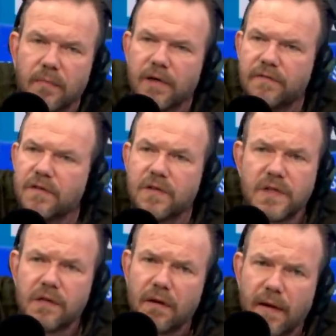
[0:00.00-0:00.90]
but if you're a
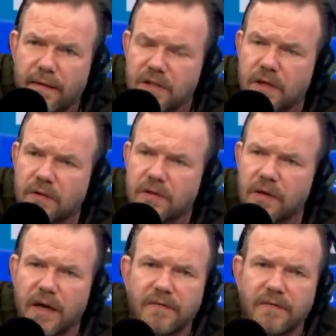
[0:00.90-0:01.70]
zero hours contract,